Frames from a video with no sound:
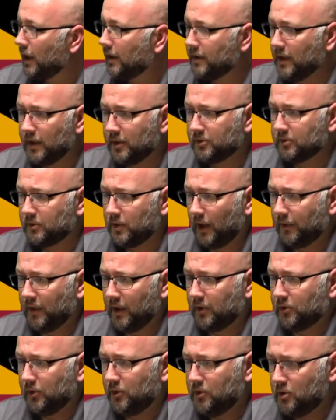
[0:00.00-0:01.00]
No, and I think
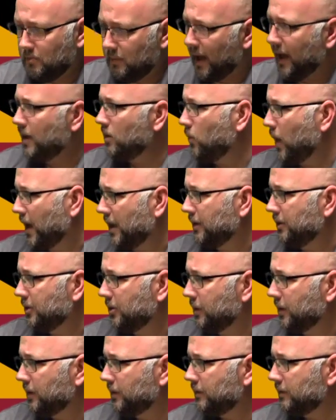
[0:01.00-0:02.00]
it's a humane way to
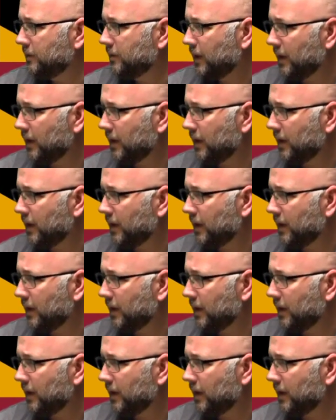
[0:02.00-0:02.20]
do it.